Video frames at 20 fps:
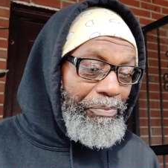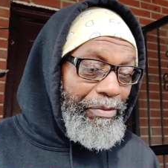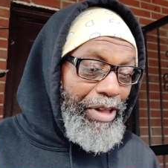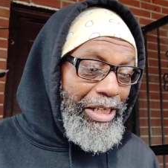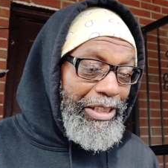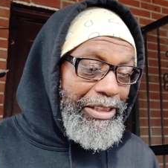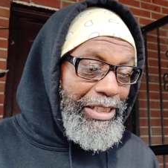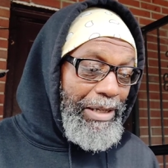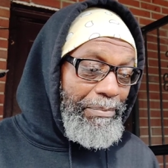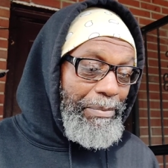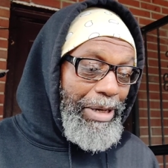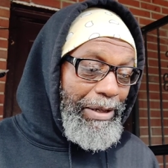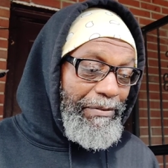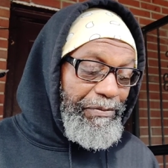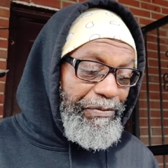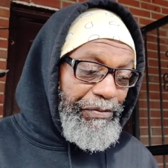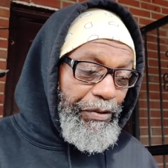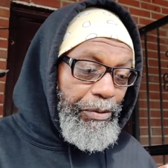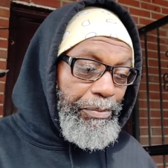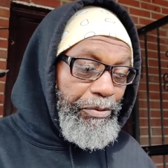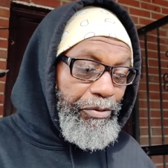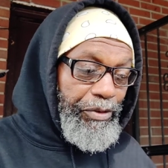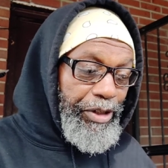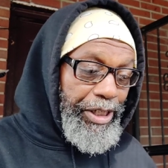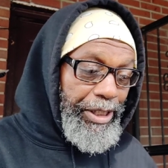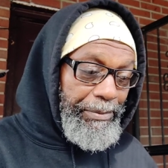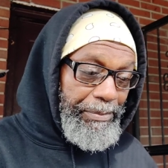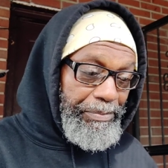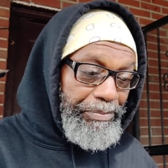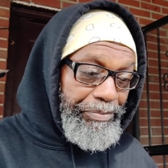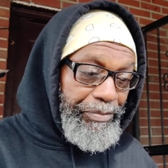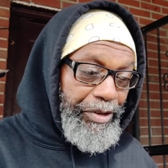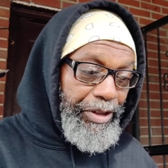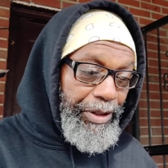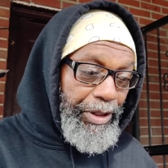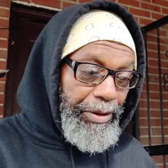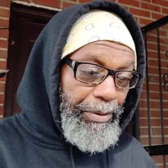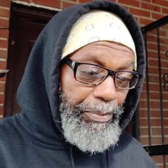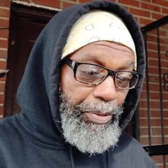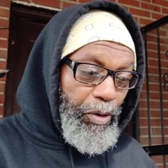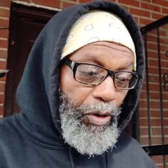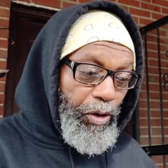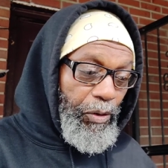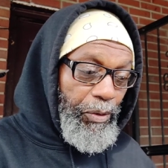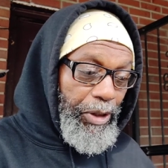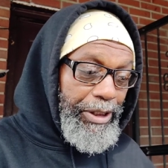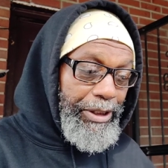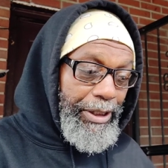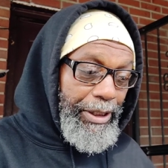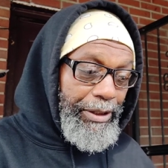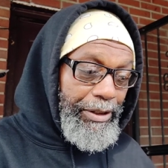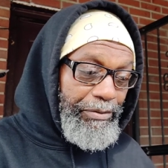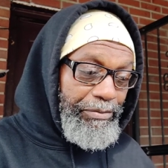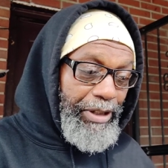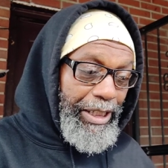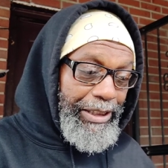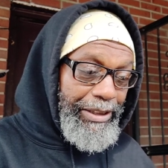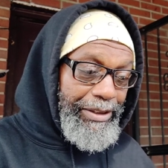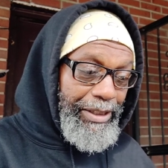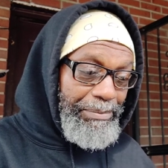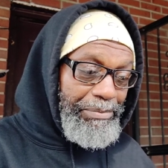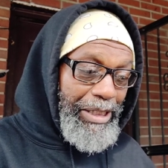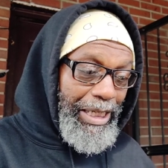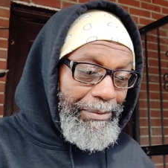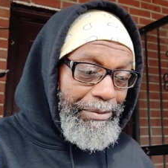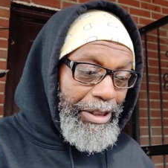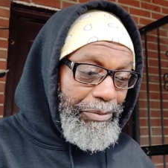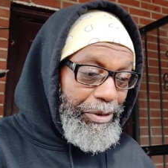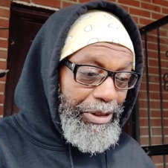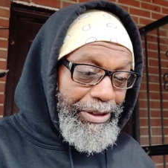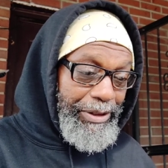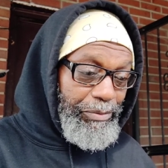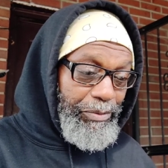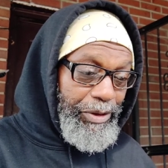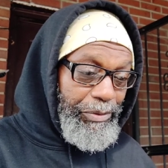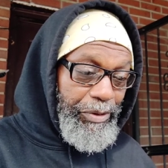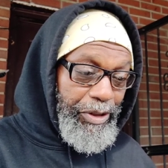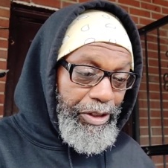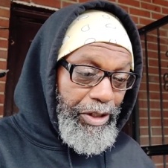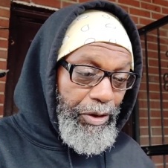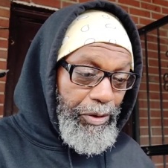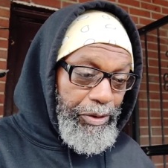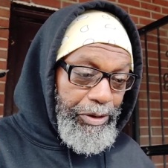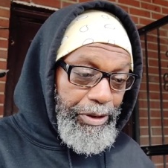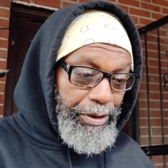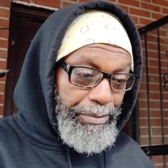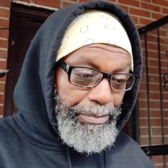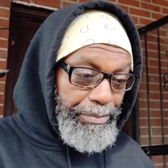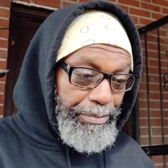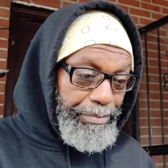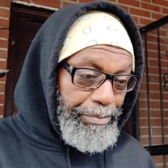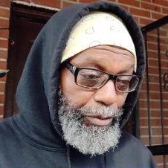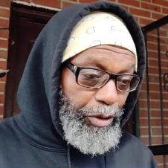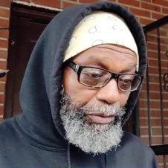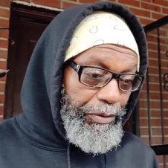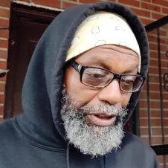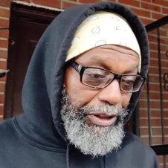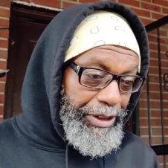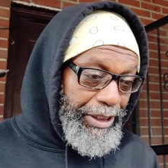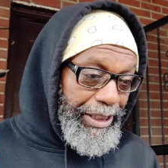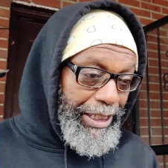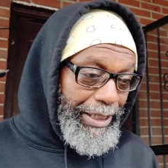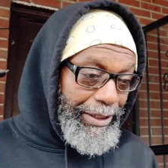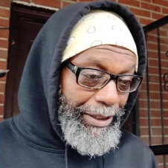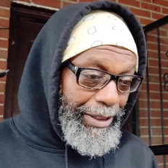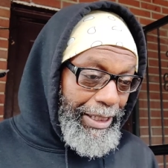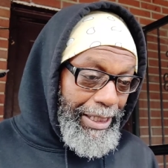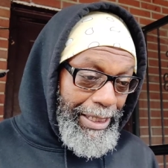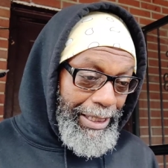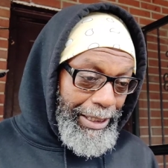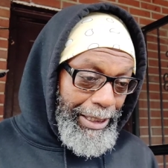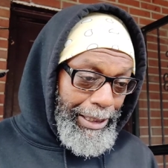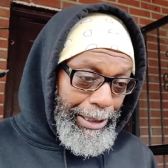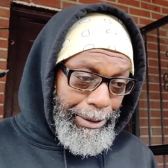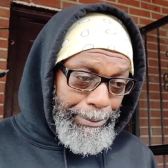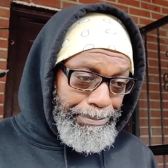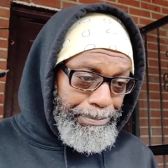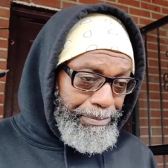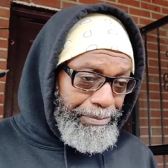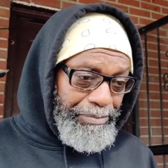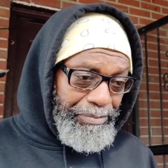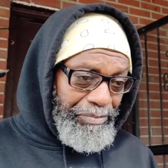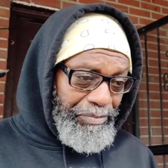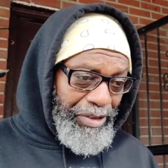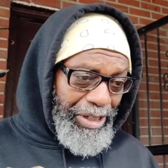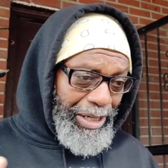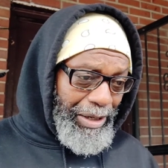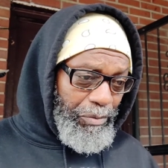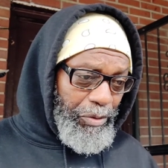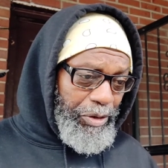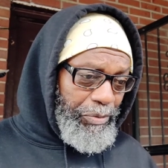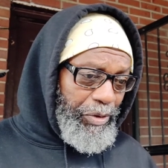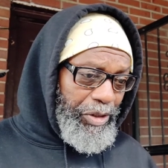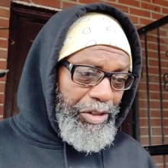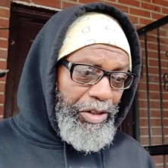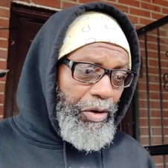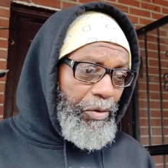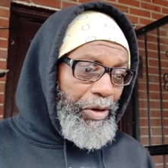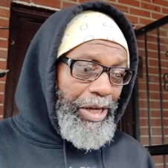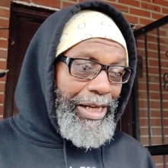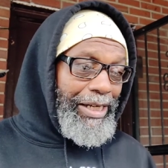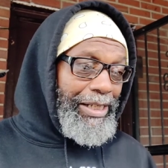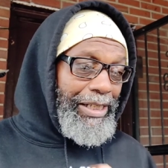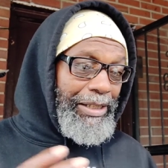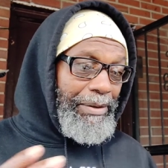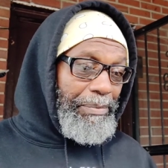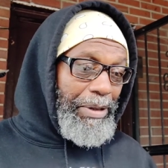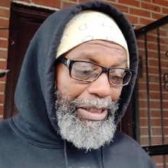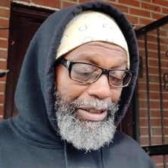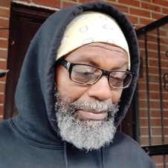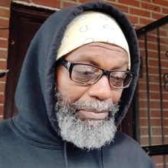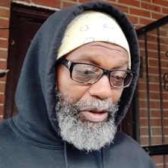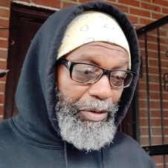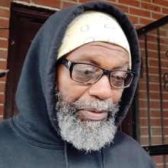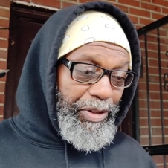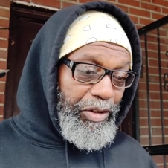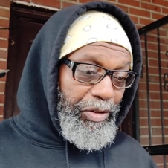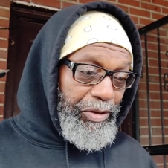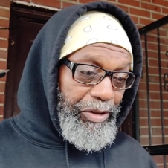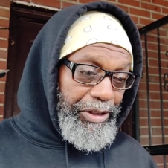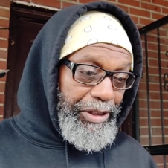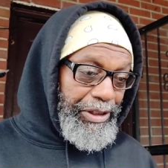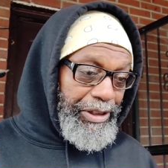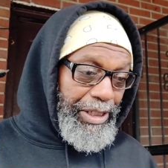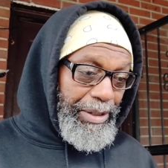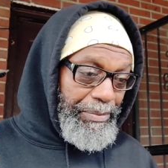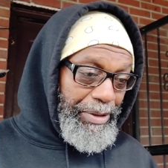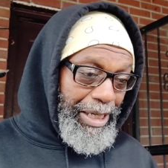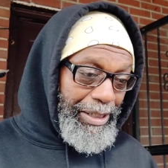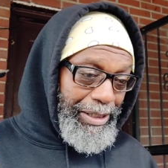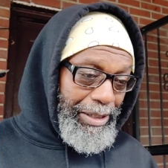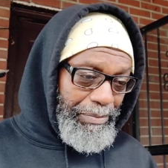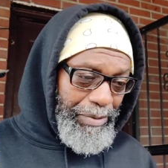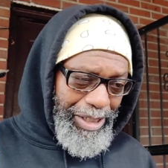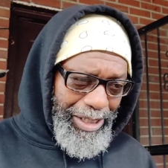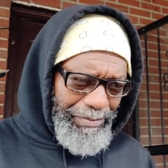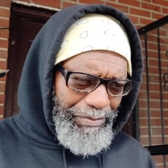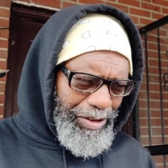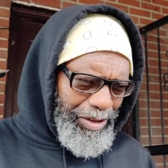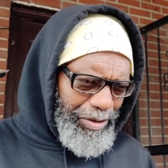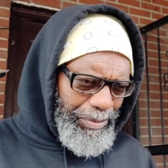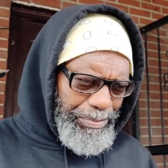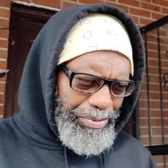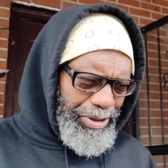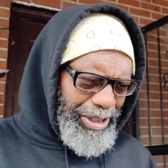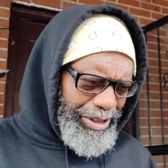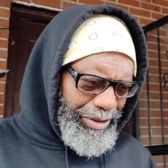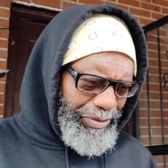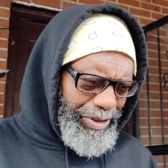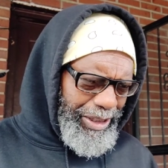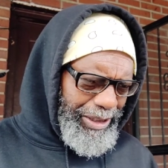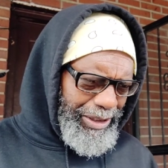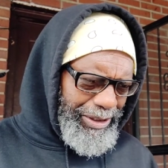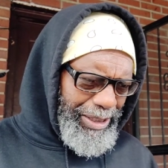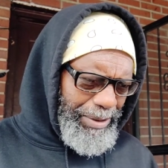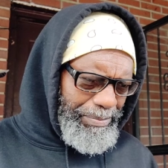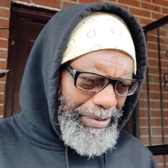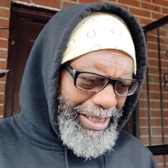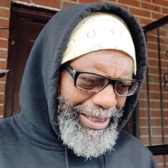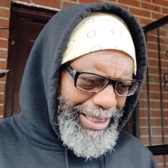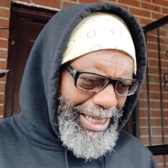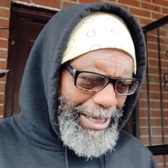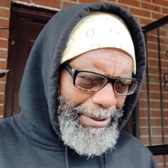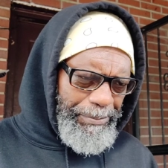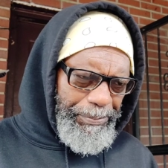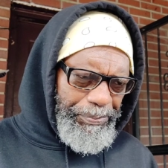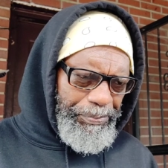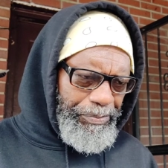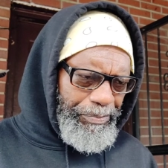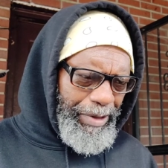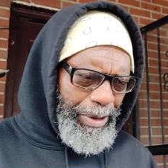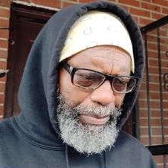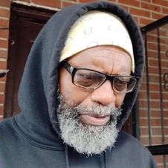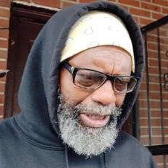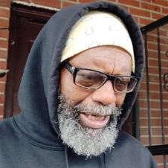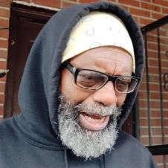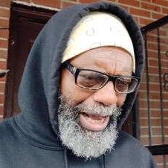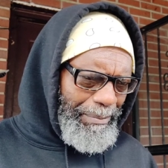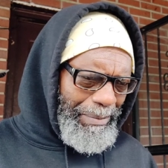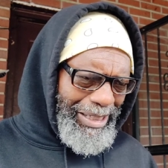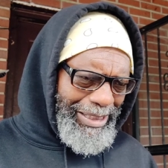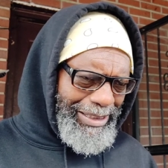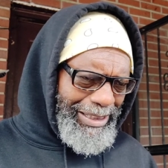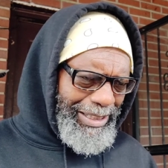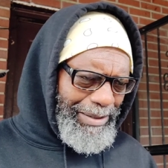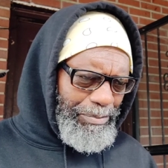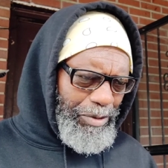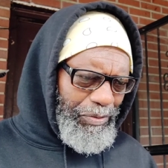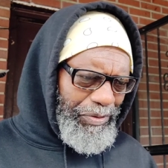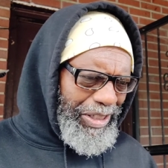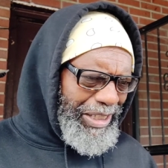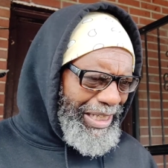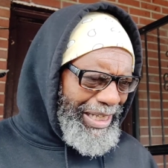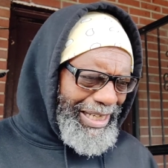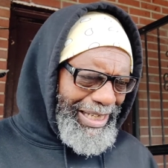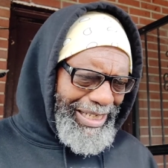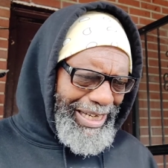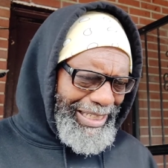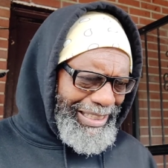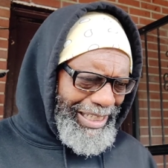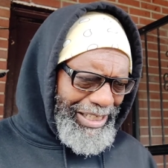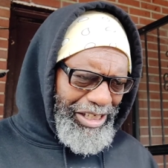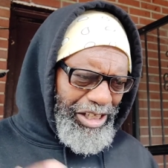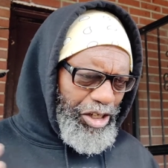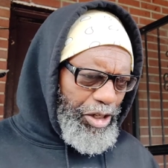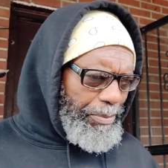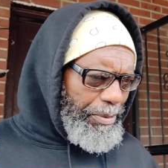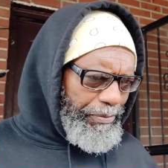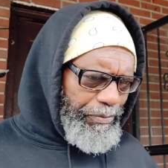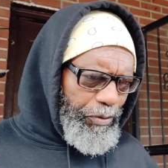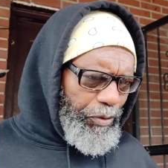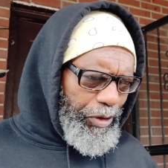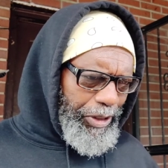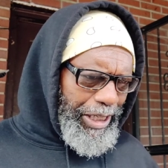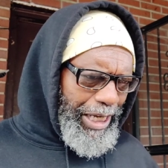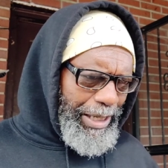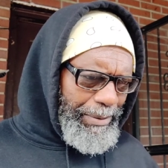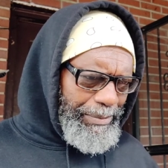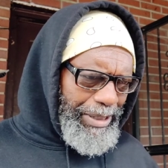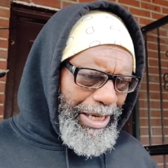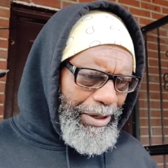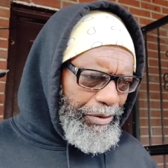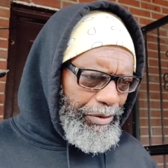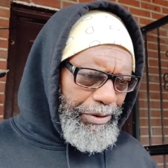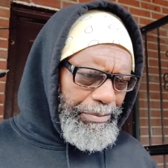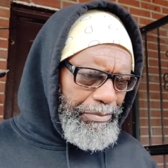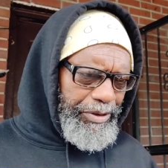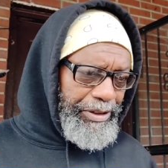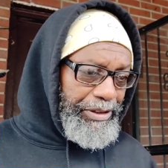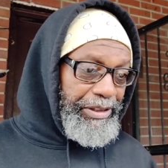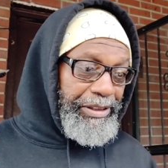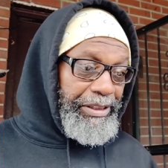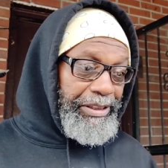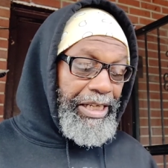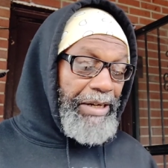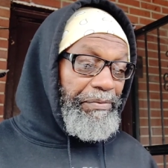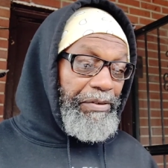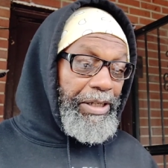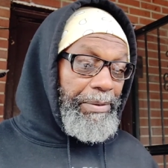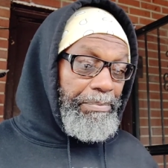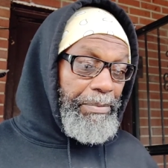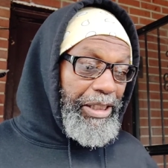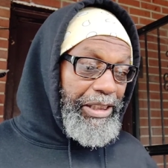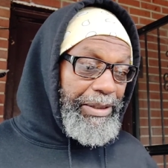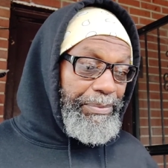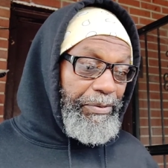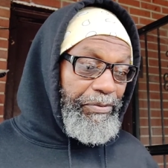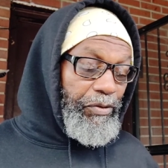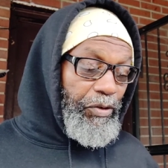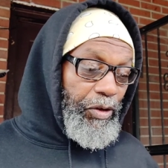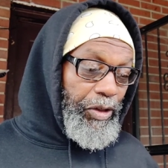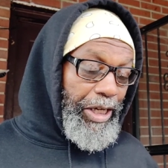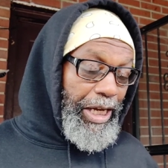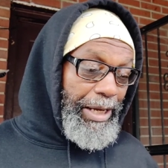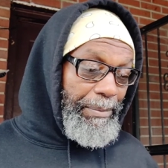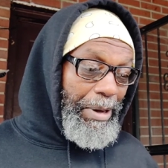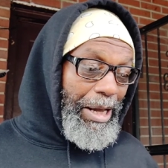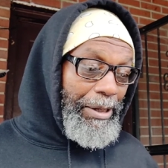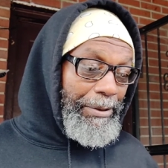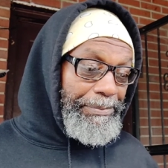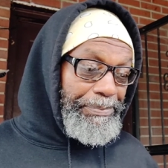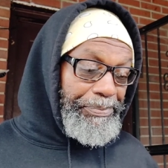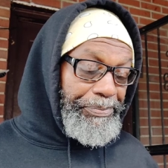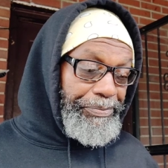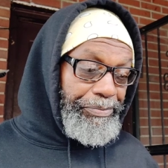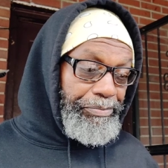is that my film critic, you know, Paul Wonder, right? Sometimes he would we would go to movies together, and we wouldn't know anything about the movie because it's just coming out. They would give you a little press release or something like that but I might see a movie like a year before it came out, or definitely months before it came out,